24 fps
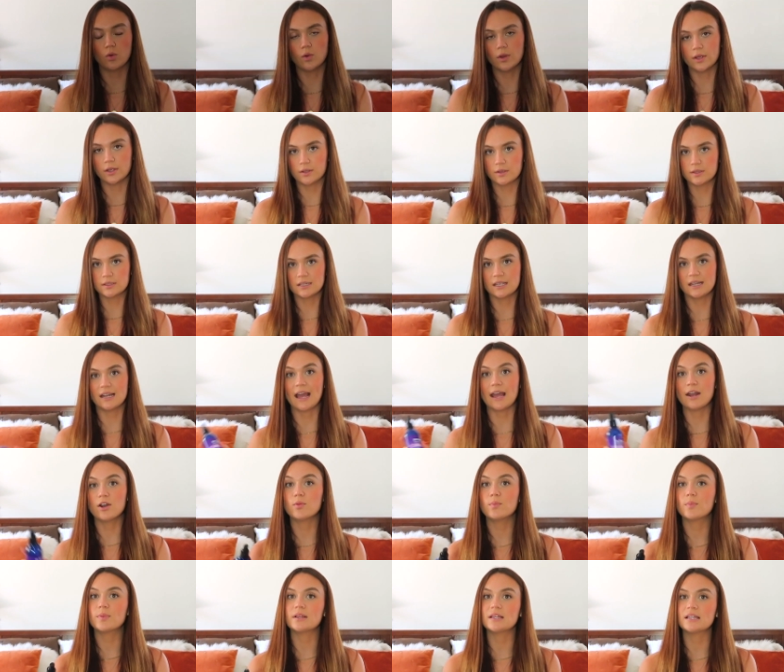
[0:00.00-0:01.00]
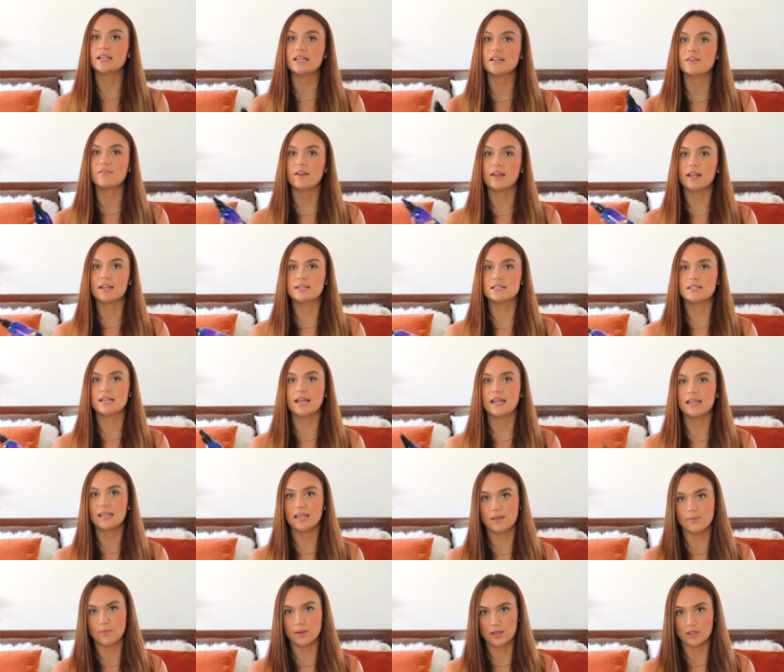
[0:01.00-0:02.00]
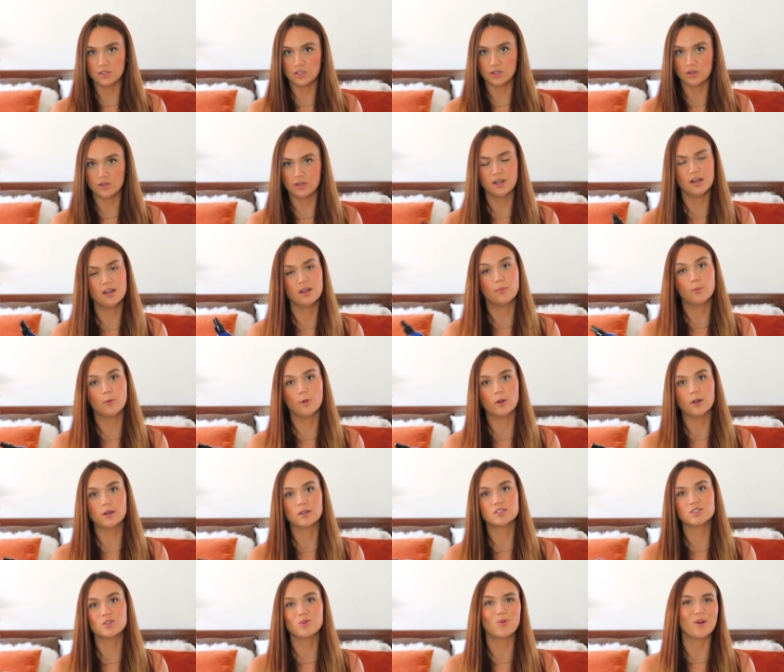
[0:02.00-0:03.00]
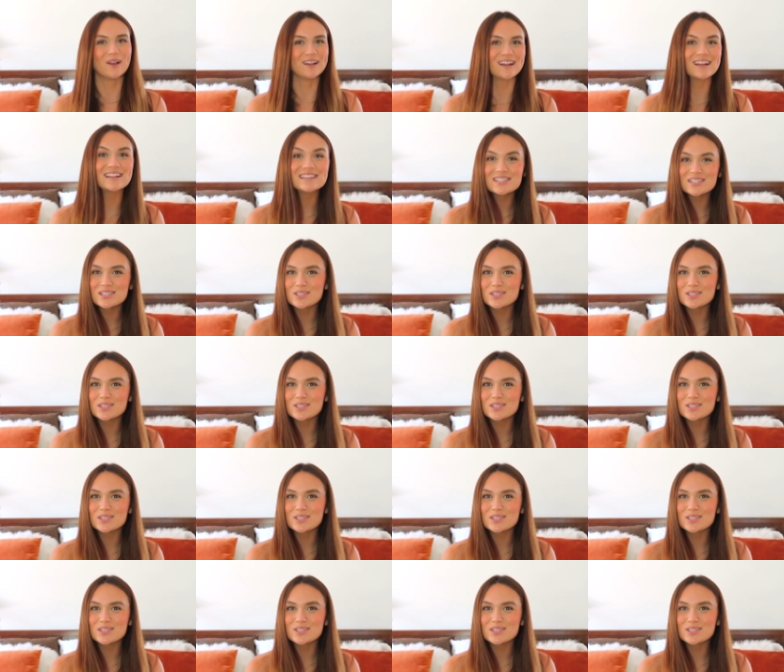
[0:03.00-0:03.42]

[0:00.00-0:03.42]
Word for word: oils and I don't believe in taking melatonin anymore so why not